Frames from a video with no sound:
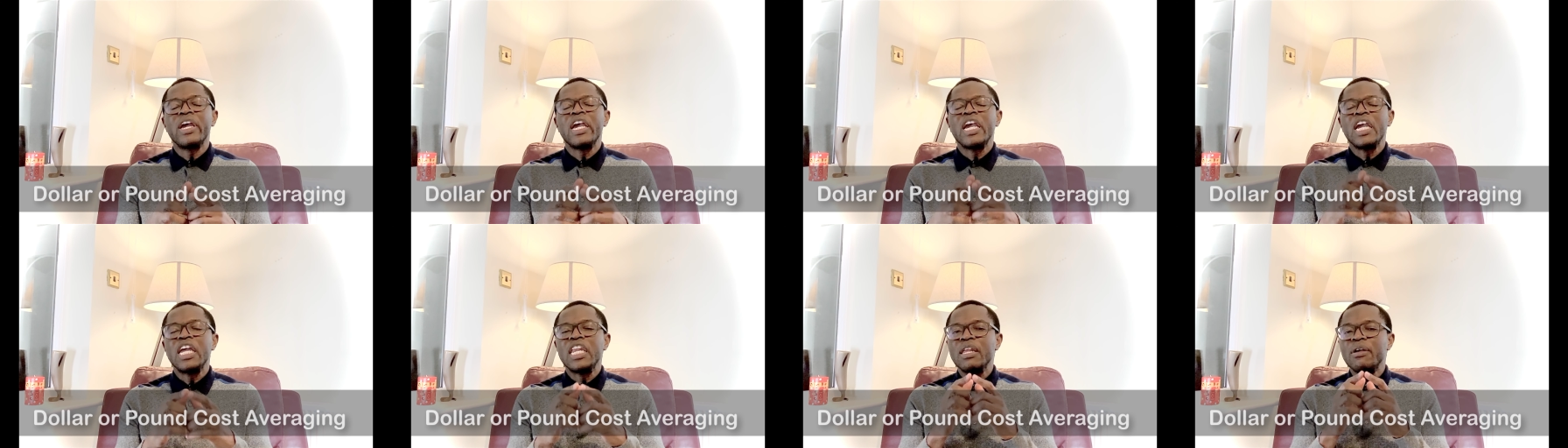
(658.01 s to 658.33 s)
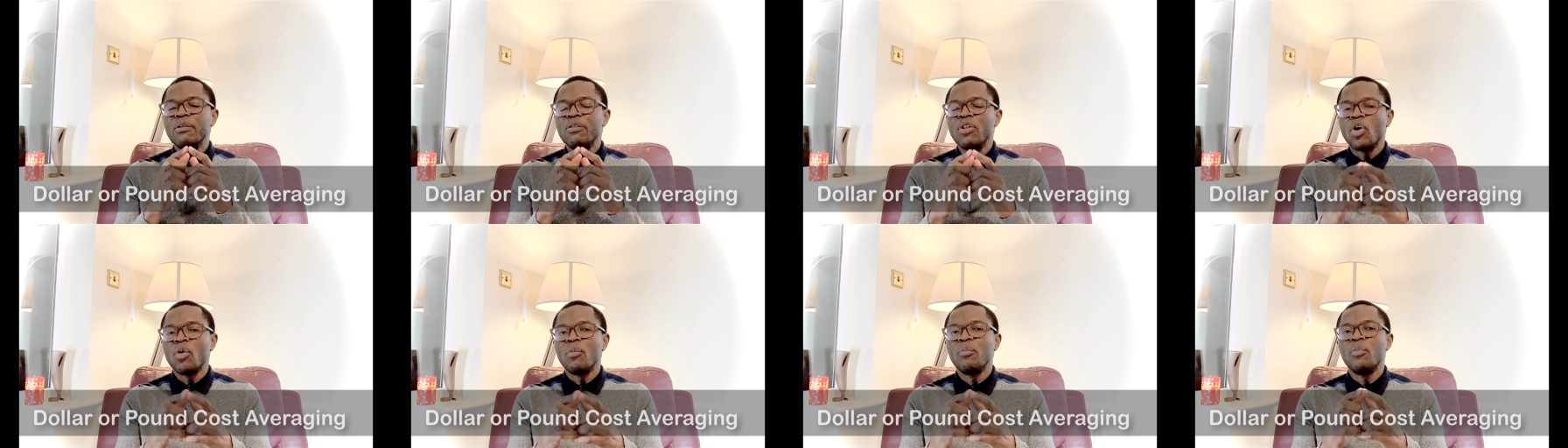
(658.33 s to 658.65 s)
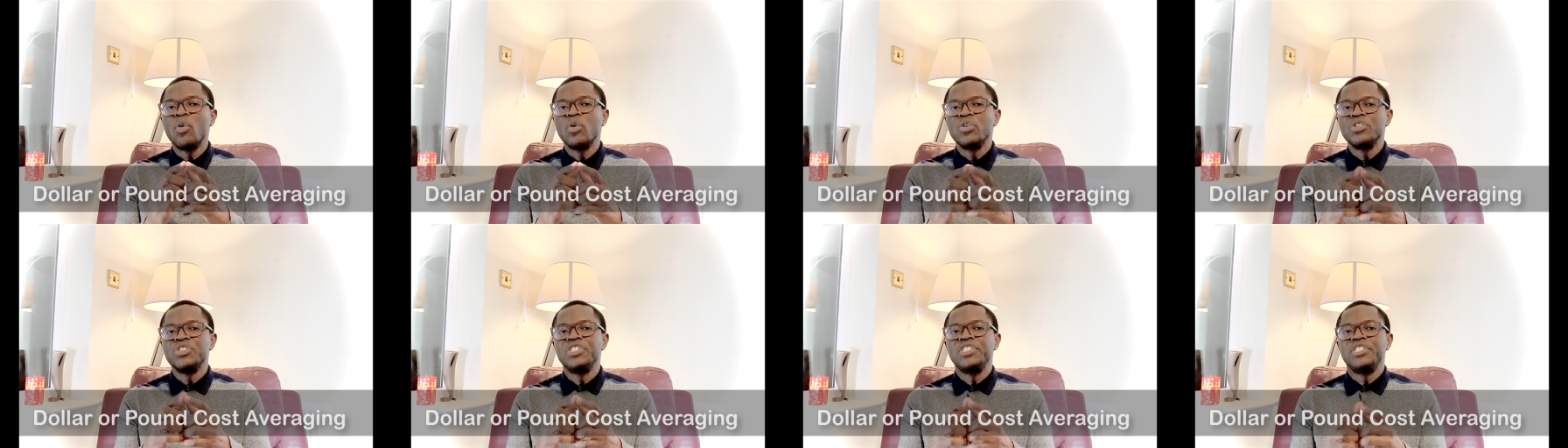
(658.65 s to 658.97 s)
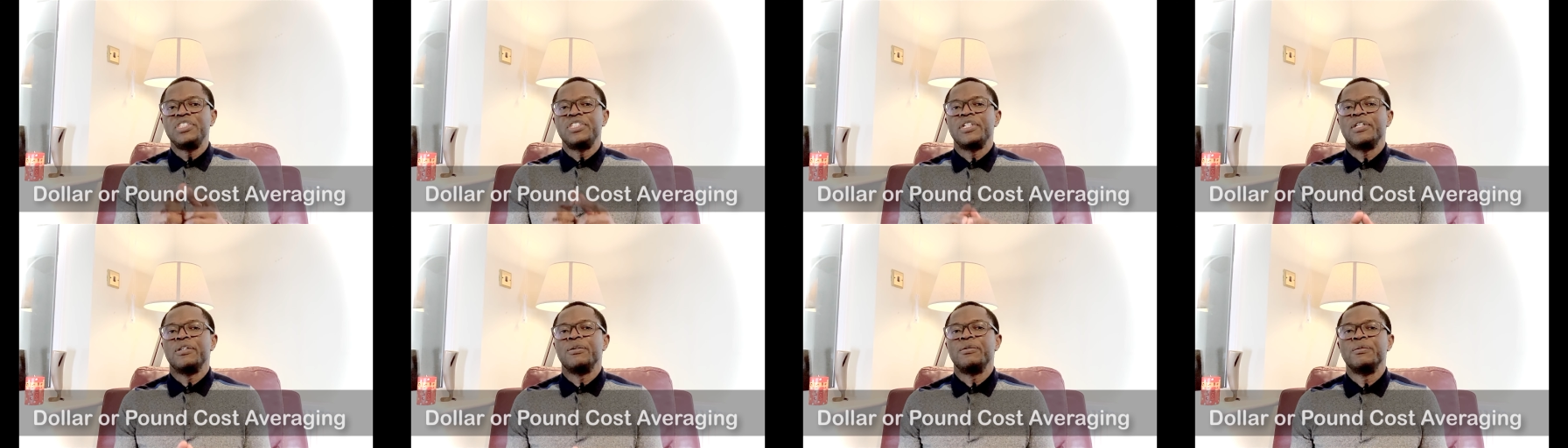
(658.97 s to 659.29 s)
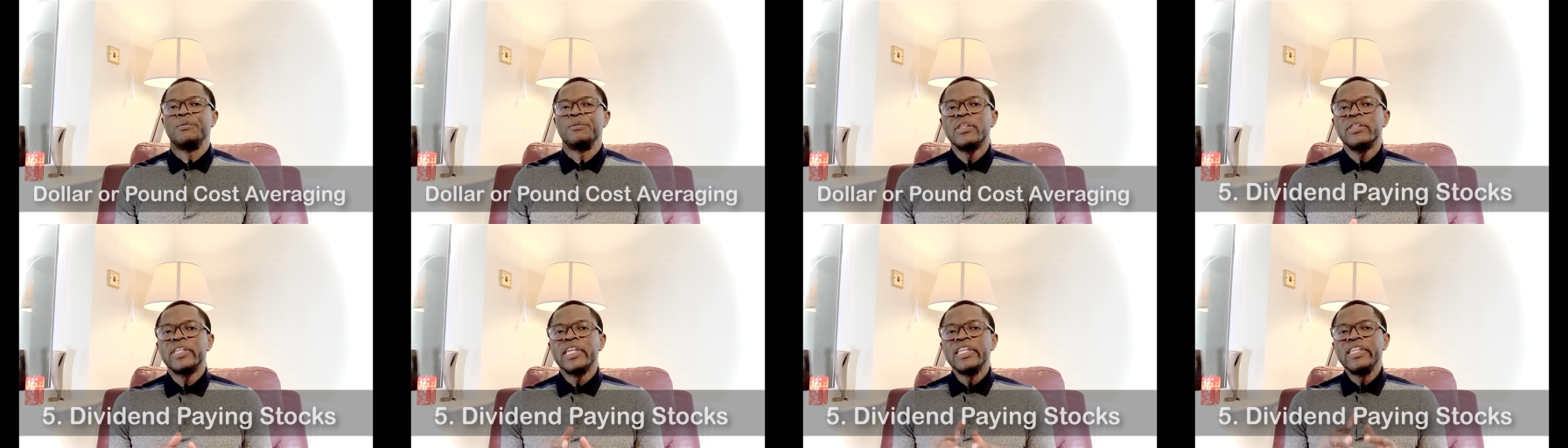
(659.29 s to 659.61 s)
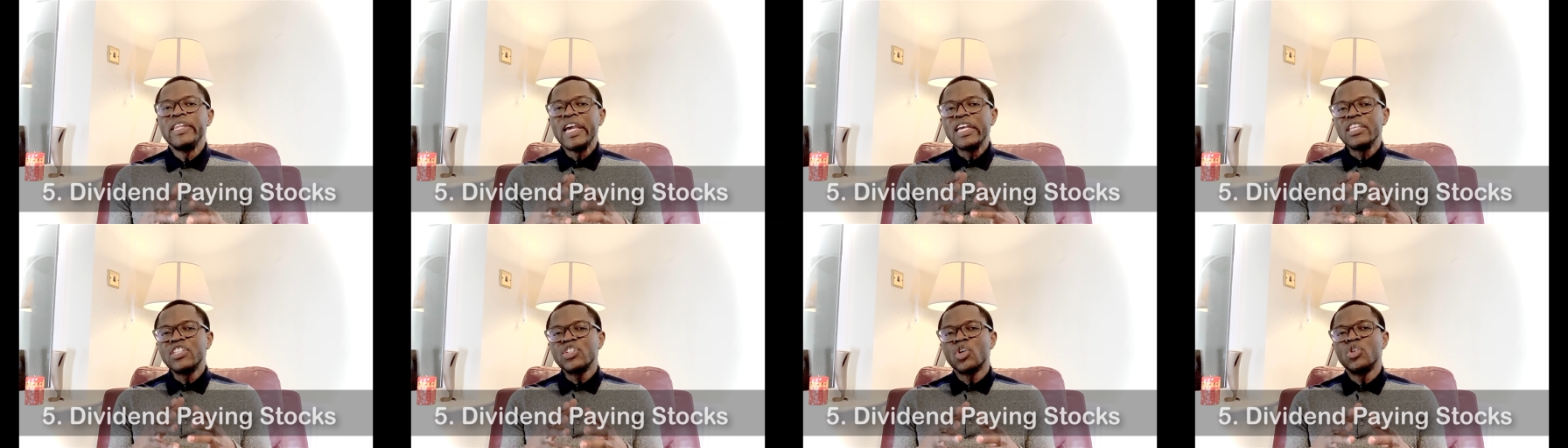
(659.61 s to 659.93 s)
in a lot more detail. The
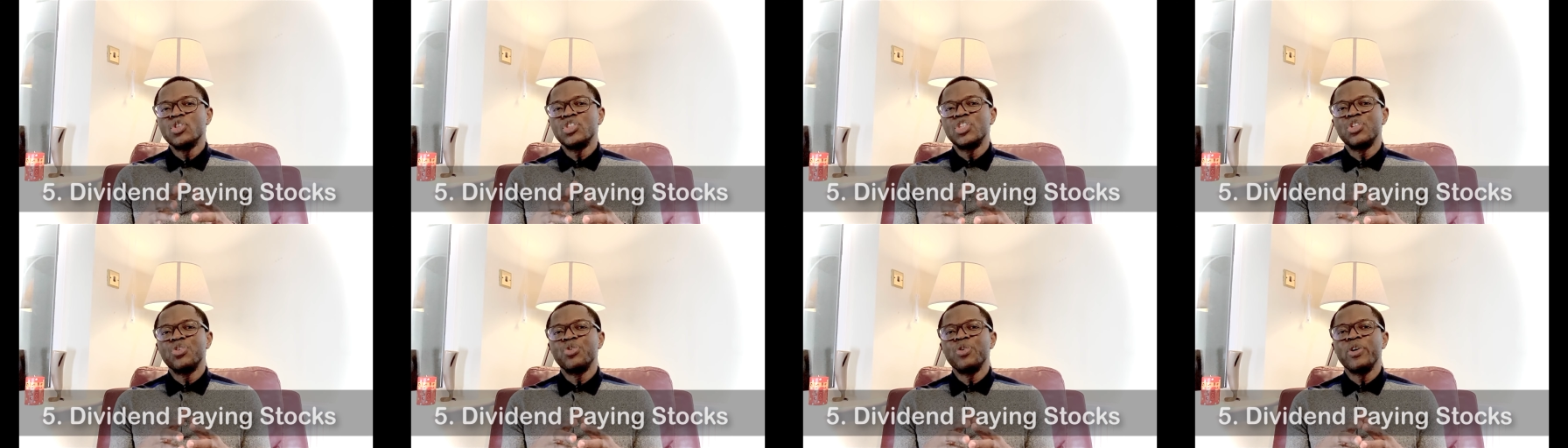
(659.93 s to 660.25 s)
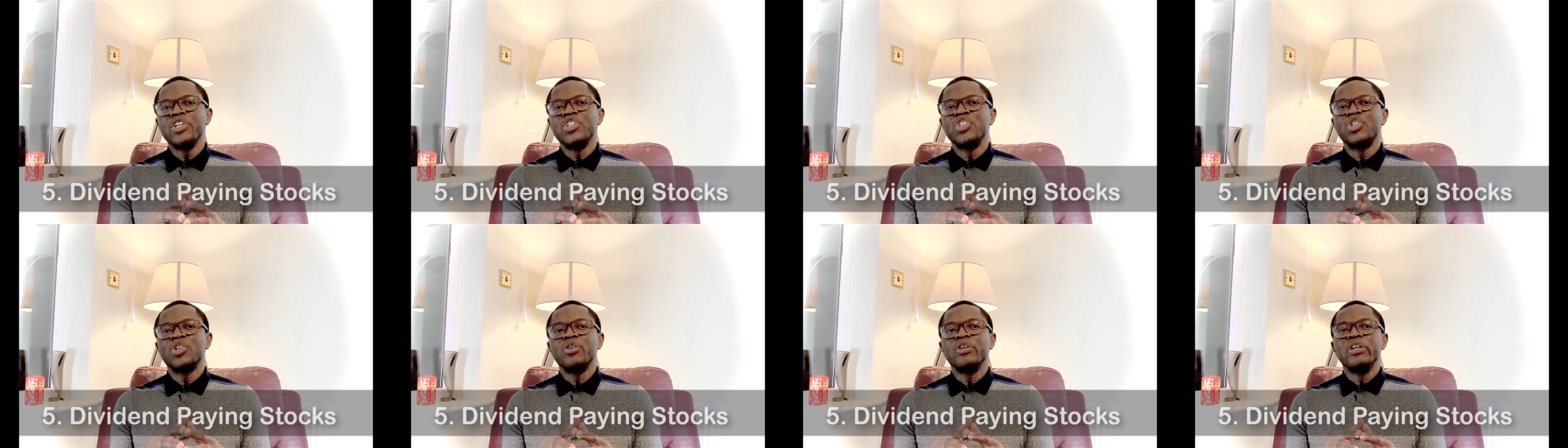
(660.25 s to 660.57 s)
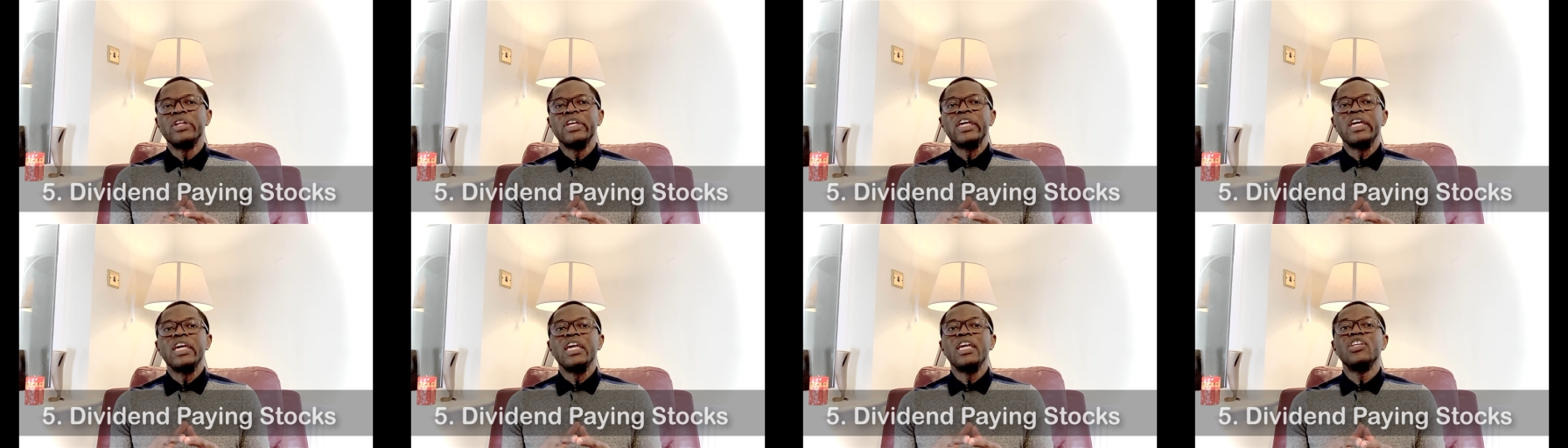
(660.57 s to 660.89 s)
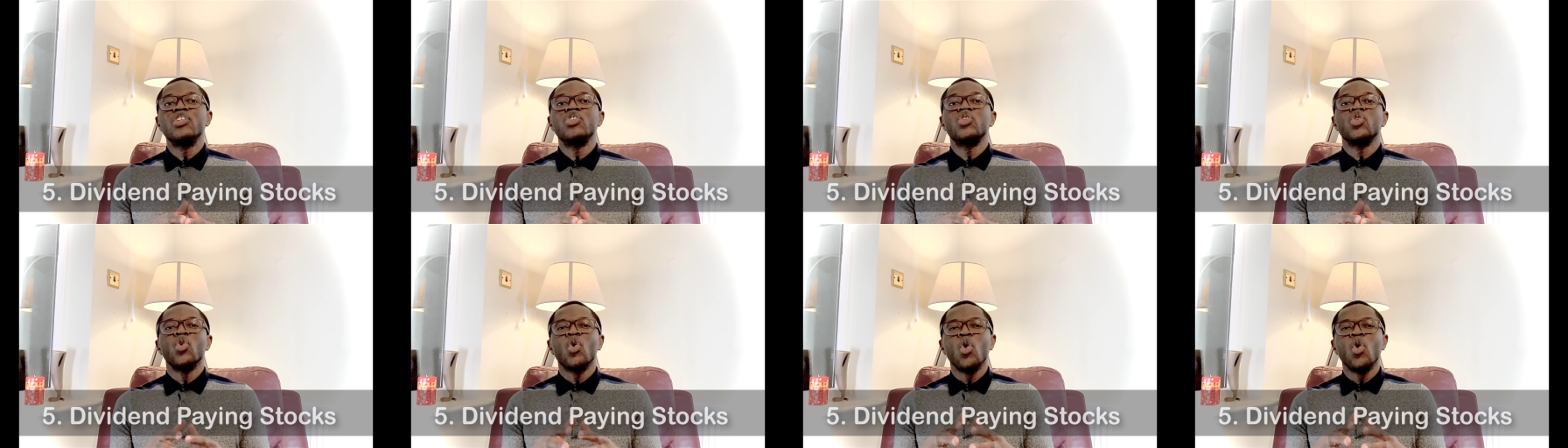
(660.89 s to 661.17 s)
next consideration is to